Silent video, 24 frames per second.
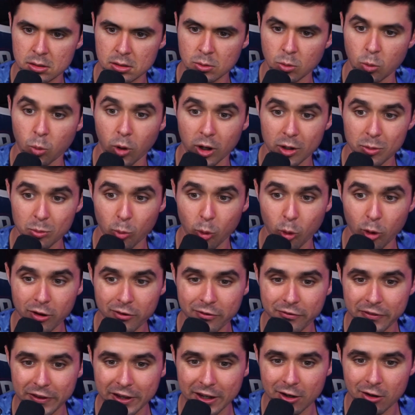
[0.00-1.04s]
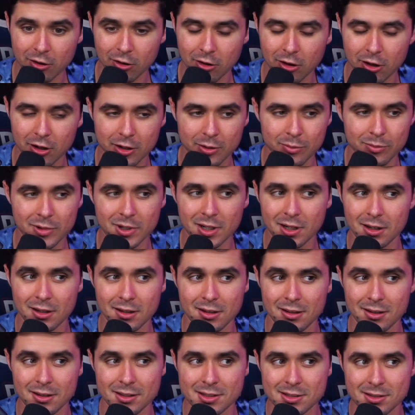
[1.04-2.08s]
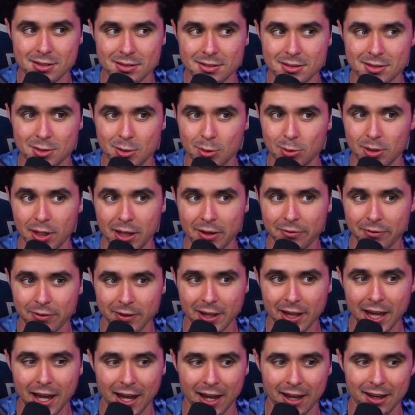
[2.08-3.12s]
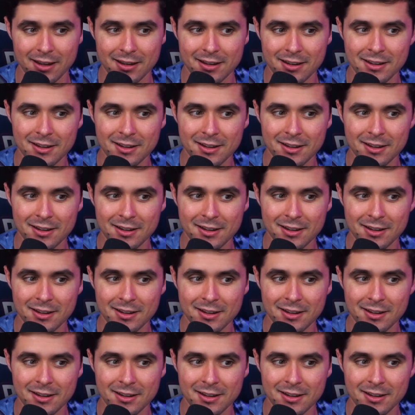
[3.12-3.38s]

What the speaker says: One more finger on him. No, it's too late for that.